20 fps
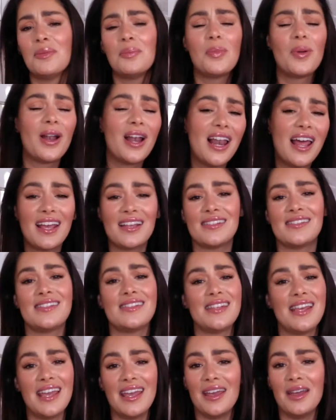Bless
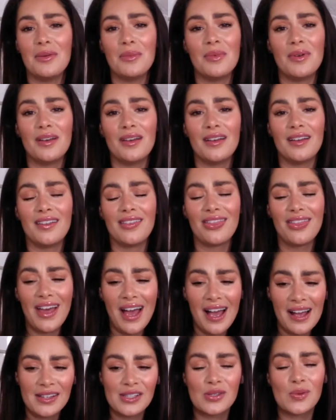him.
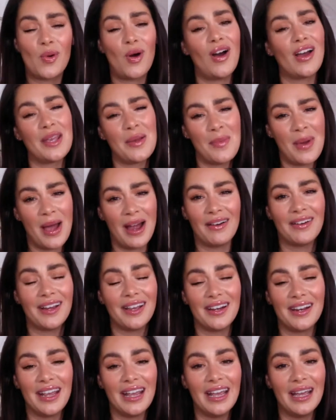That's why you're
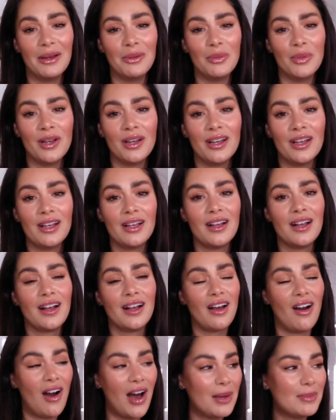marrying him.
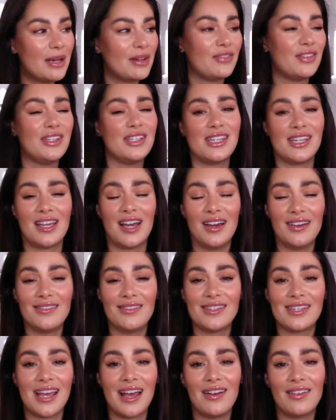I'm having to go
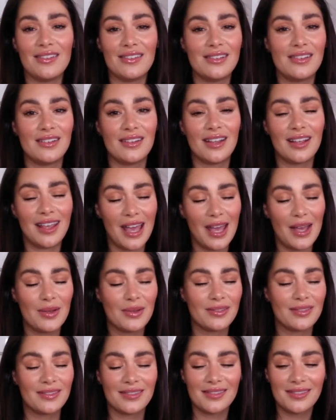down and get
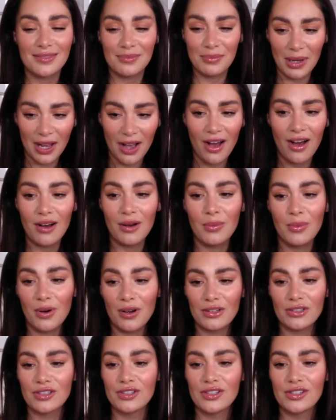my car
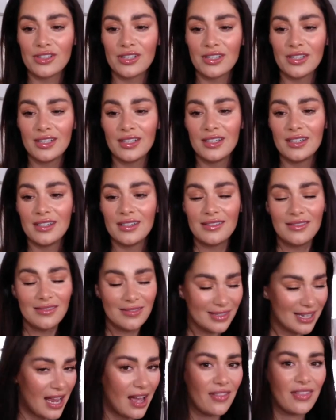washed
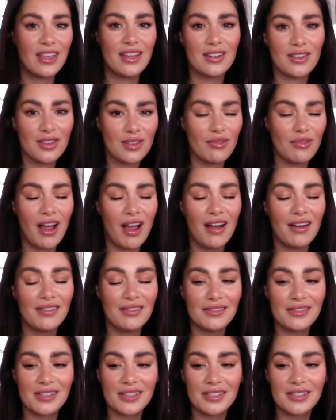down the end of the
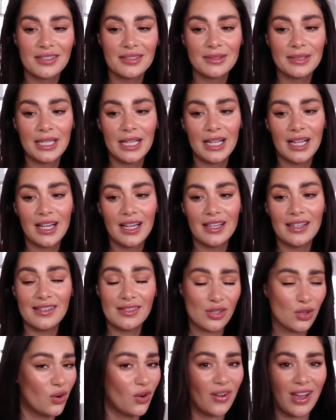road.
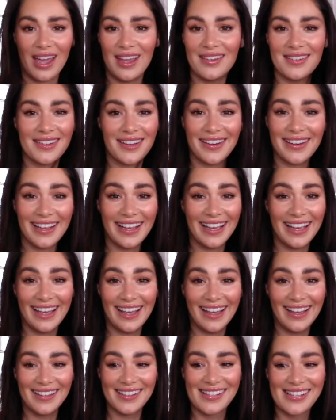It's not getting done
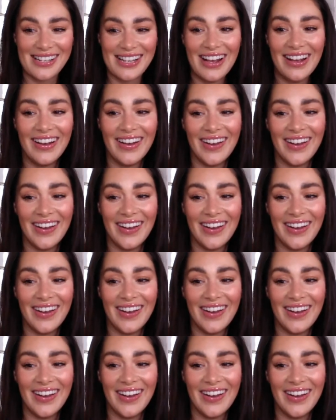here. So,